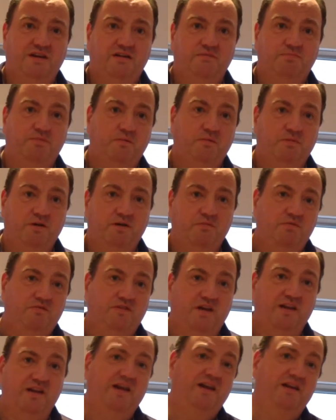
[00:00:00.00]
let's bypass, we've
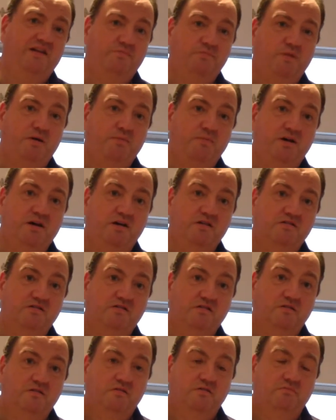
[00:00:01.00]
done that, let's bypass.